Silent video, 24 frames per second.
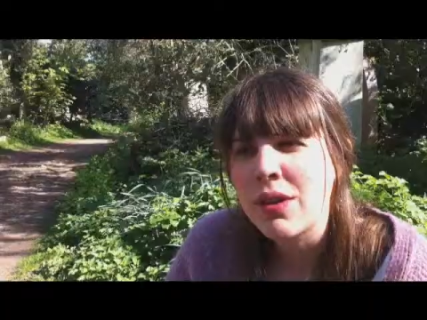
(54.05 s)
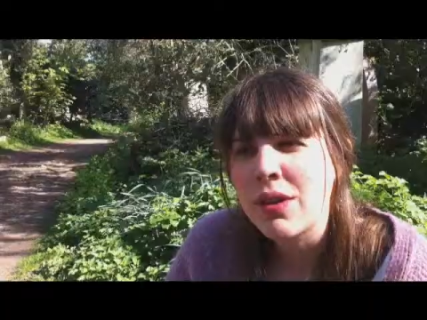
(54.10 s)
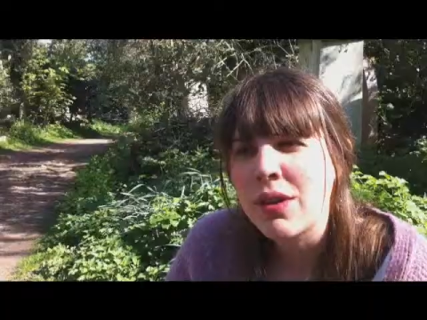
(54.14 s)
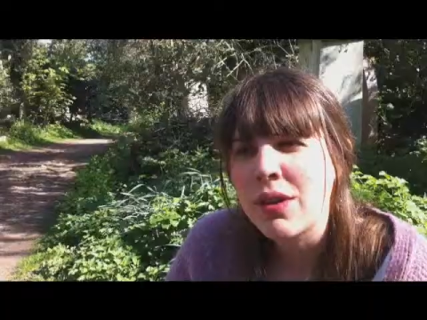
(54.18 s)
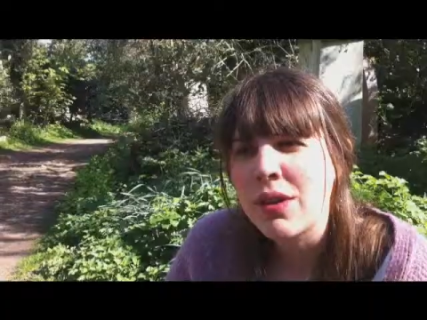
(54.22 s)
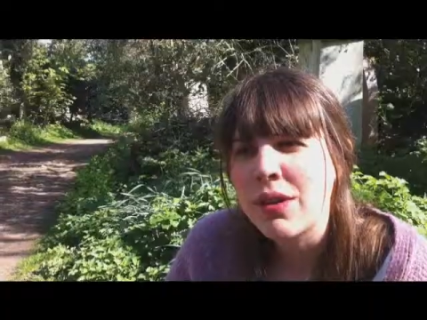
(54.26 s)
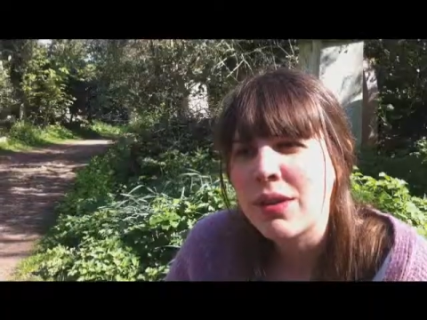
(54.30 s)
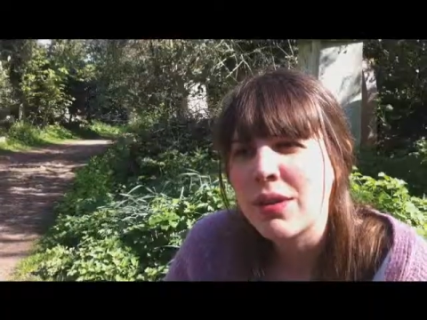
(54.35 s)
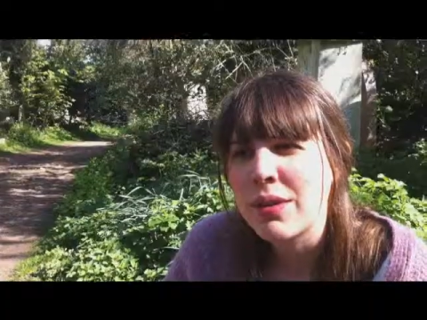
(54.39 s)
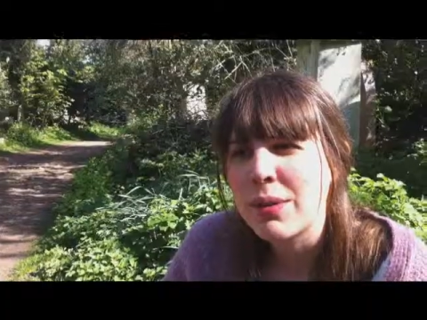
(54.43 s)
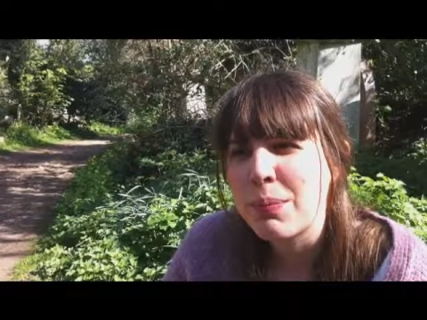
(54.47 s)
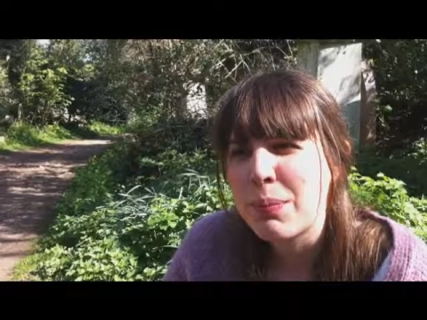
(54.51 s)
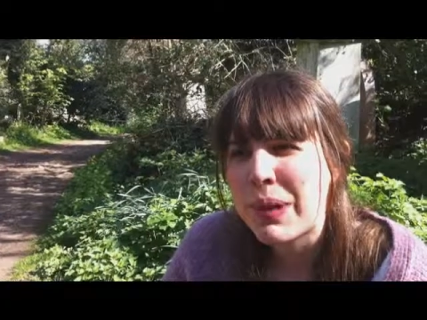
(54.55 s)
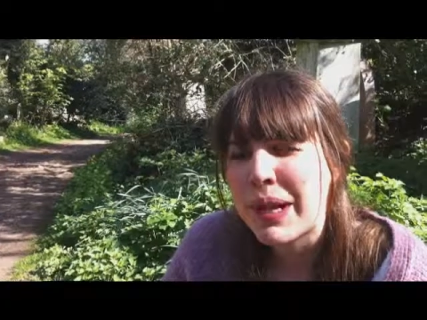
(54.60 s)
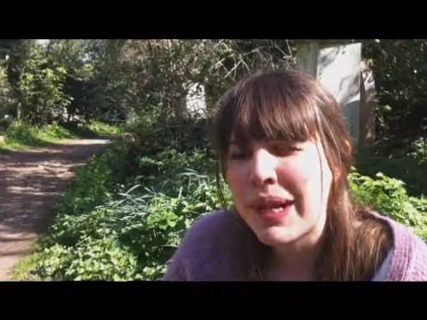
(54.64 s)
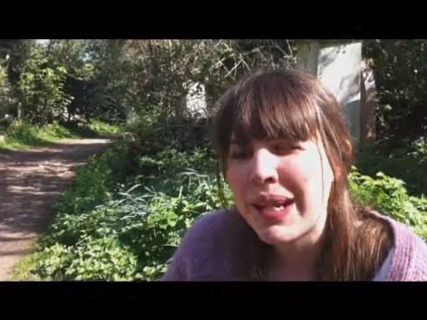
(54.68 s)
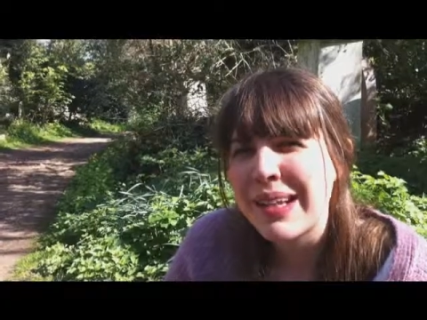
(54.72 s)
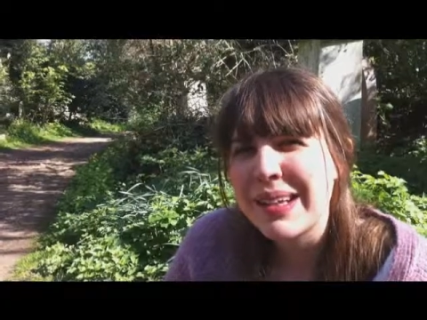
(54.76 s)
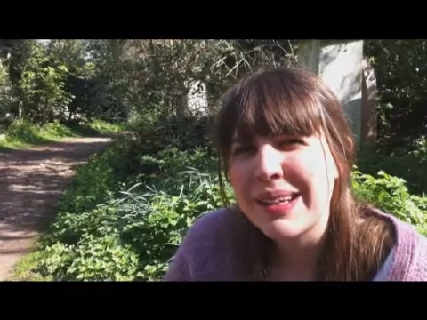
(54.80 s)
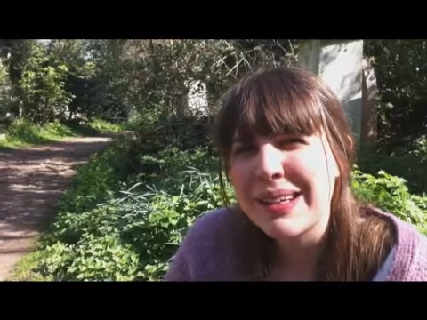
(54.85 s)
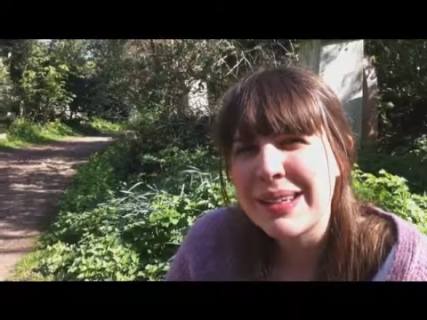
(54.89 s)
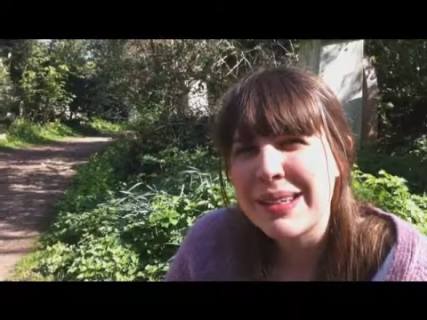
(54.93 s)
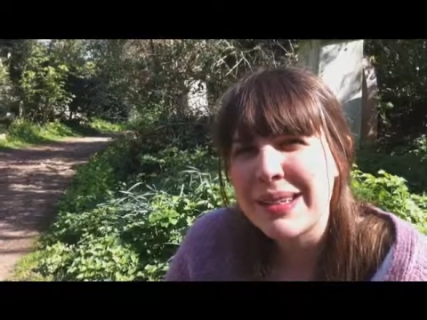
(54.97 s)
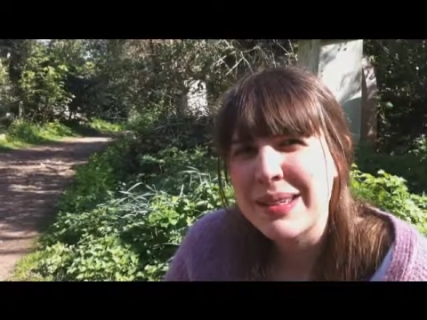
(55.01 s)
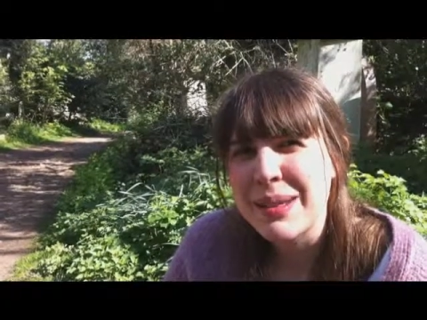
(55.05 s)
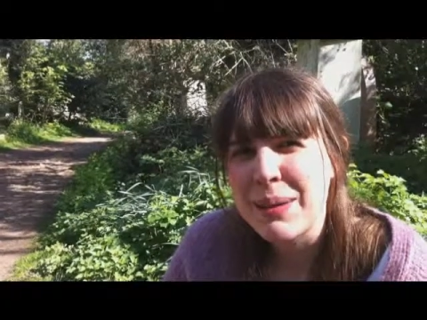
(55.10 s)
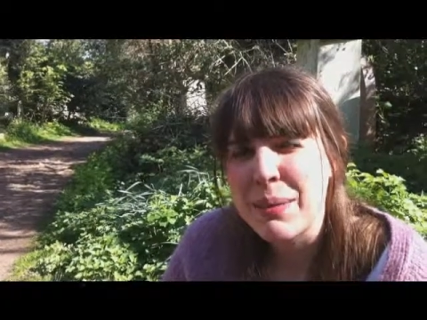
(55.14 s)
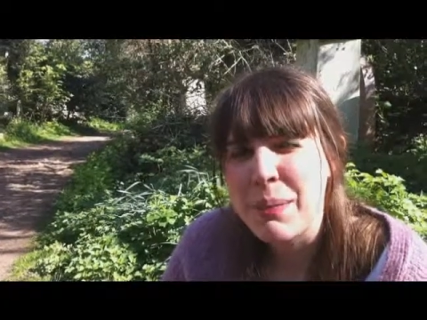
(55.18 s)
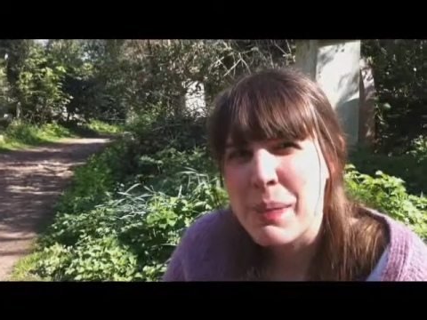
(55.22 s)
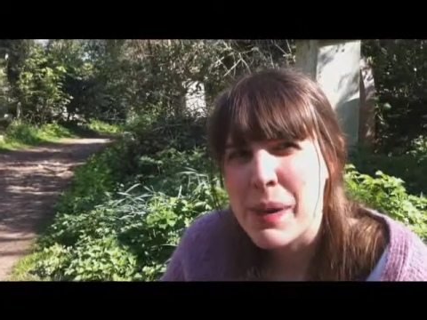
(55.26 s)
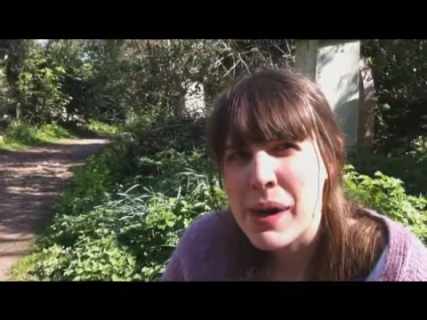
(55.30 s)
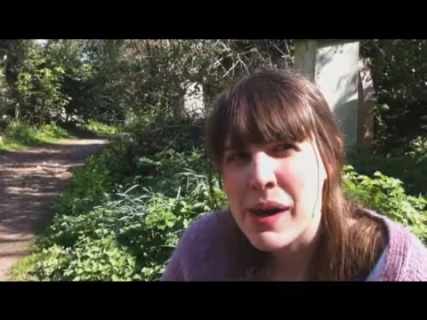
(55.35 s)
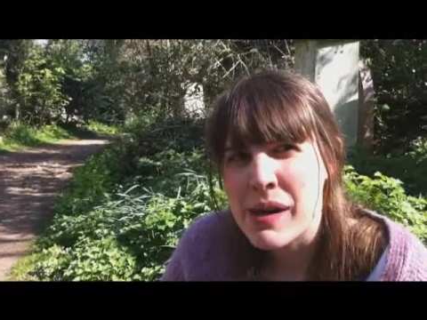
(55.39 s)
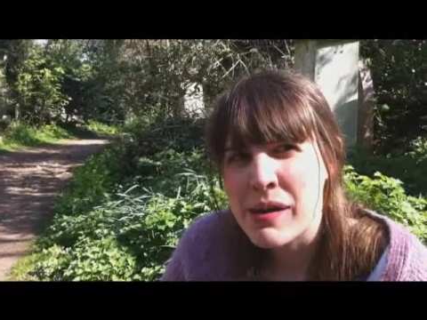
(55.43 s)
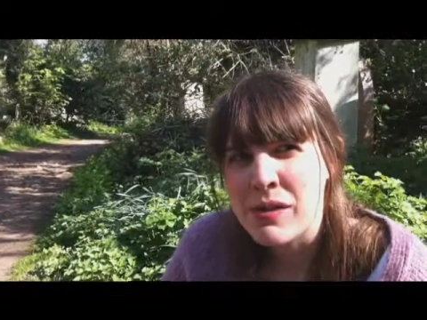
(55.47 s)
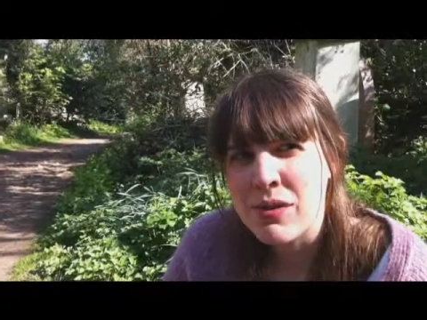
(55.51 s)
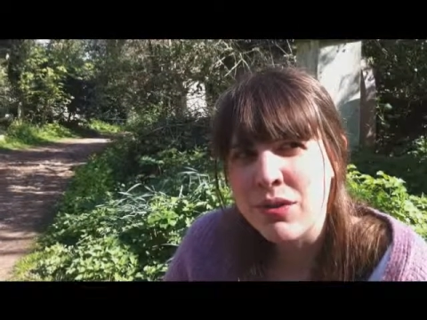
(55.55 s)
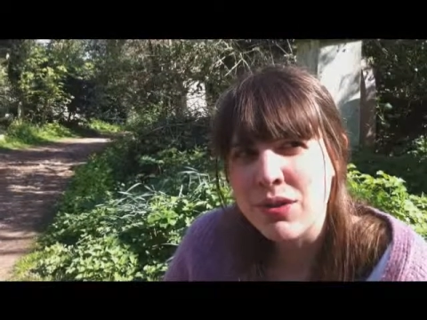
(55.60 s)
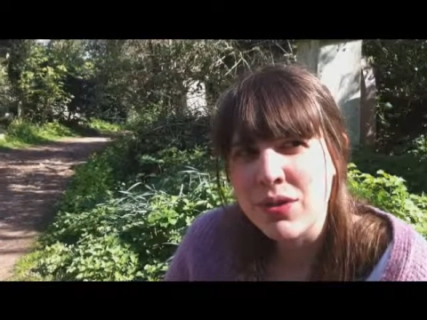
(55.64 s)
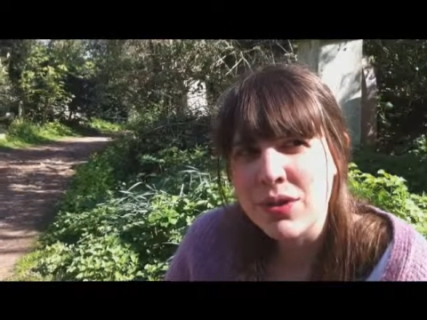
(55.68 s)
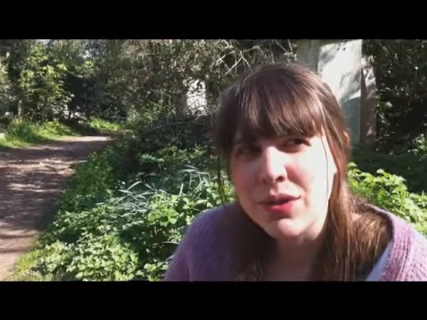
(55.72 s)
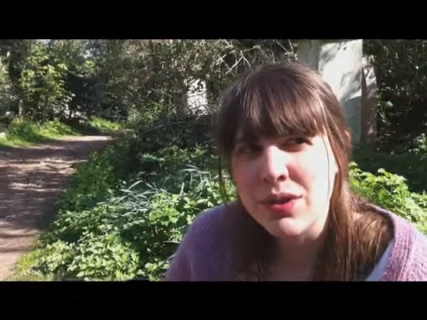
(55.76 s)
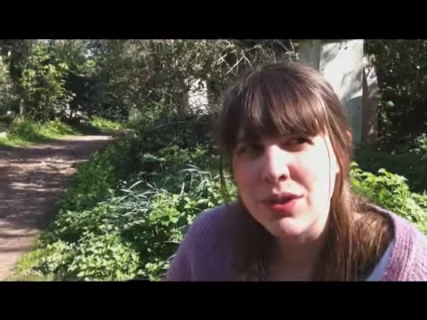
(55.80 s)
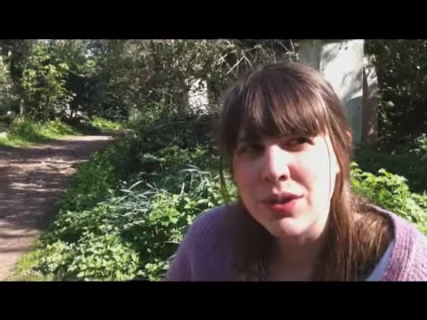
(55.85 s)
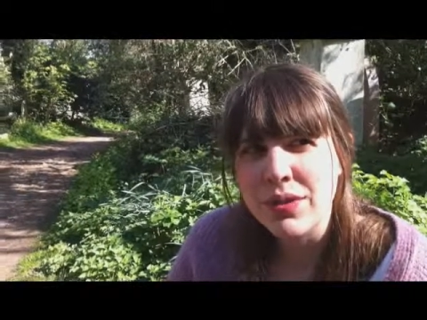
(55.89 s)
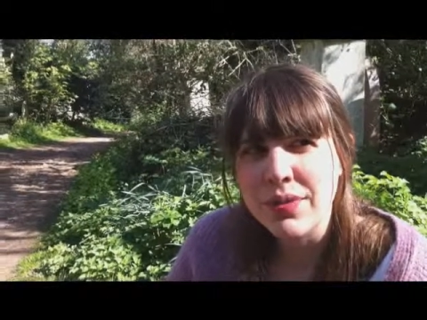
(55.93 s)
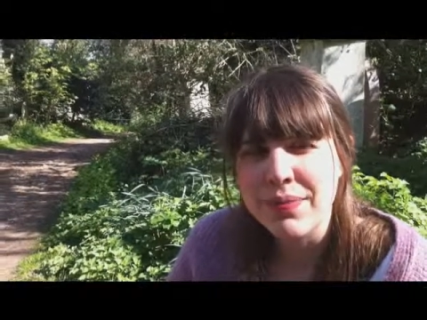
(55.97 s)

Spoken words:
So the play is about